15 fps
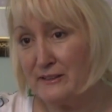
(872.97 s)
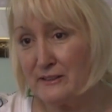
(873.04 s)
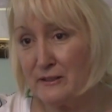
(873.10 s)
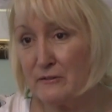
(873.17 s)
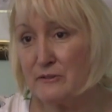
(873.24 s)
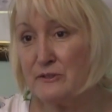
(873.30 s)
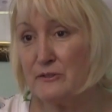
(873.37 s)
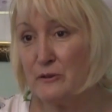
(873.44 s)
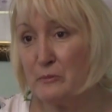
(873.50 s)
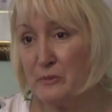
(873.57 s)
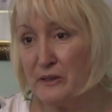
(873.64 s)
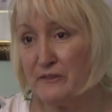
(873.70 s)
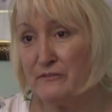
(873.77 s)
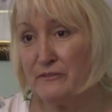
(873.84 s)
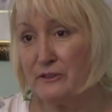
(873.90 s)
there was no
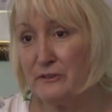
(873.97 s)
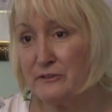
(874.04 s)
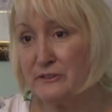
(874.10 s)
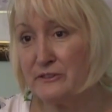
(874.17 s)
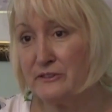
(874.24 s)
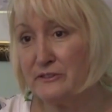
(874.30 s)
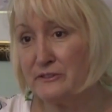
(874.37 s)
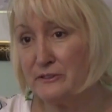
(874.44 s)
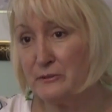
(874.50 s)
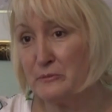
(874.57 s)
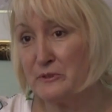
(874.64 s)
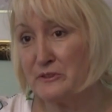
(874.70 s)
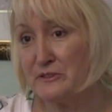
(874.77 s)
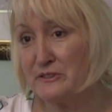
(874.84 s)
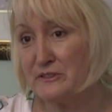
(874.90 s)
blood flow to the
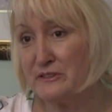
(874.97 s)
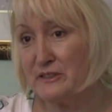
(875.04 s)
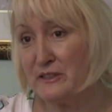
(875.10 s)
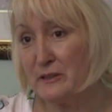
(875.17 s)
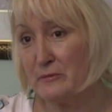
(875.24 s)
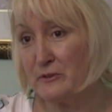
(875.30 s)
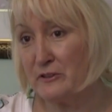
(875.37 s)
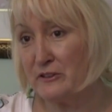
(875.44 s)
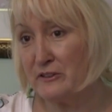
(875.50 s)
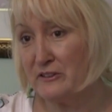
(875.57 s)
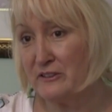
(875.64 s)
tumors anymore.